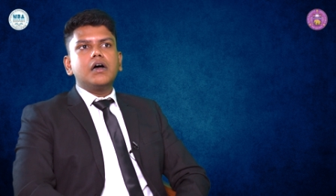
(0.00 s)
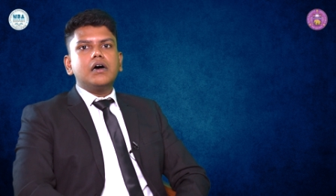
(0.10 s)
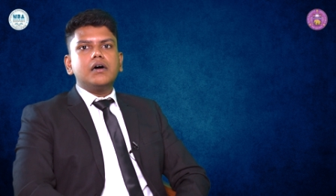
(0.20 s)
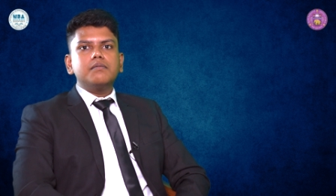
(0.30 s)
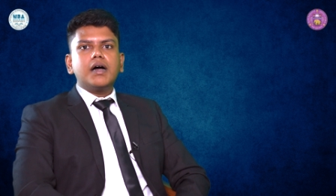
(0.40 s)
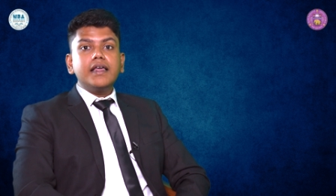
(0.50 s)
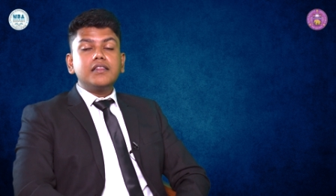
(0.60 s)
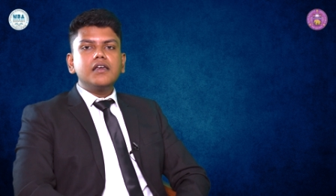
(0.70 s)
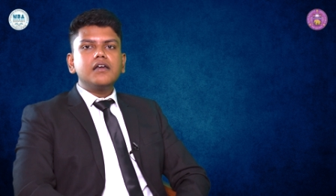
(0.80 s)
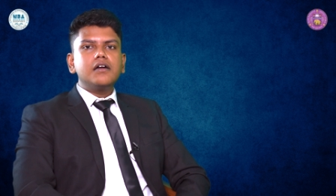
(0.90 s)
um, I
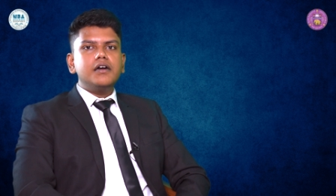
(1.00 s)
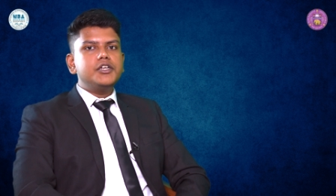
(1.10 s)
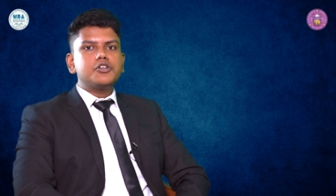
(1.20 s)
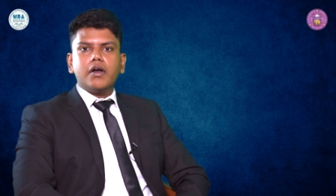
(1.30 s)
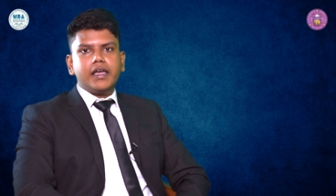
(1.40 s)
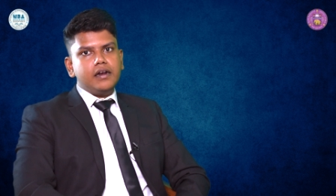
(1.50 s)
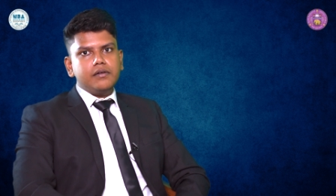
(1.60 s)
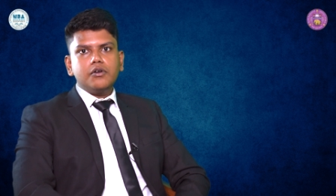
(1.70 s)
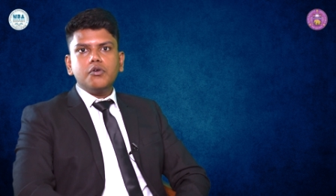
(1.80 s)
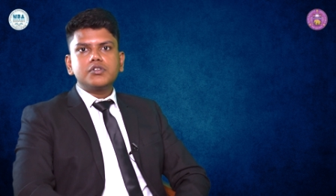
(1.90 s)
think DShaw again
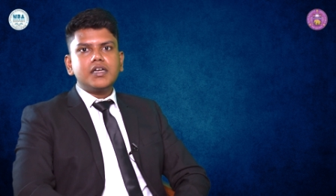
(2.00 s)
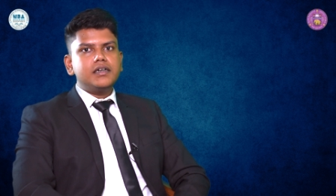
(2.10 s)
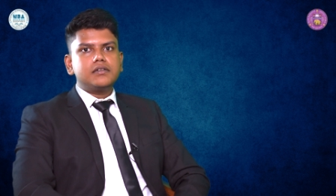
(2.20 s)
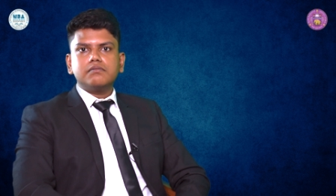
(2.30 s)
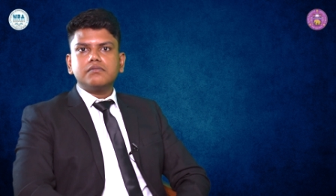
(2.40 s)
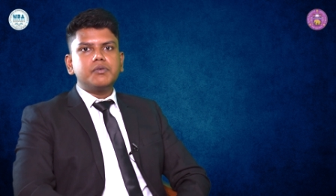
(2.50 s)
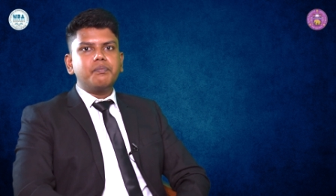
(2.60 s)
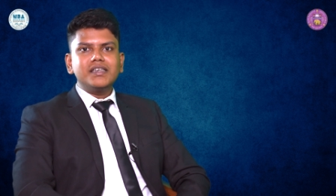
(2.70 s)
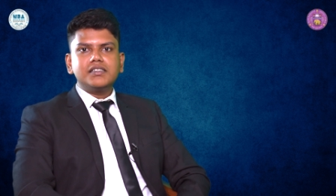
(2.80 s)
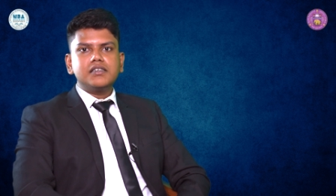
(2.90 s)
looks at the
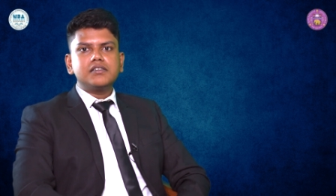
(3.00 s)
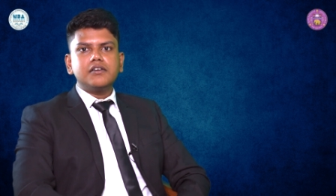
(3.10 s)
basics.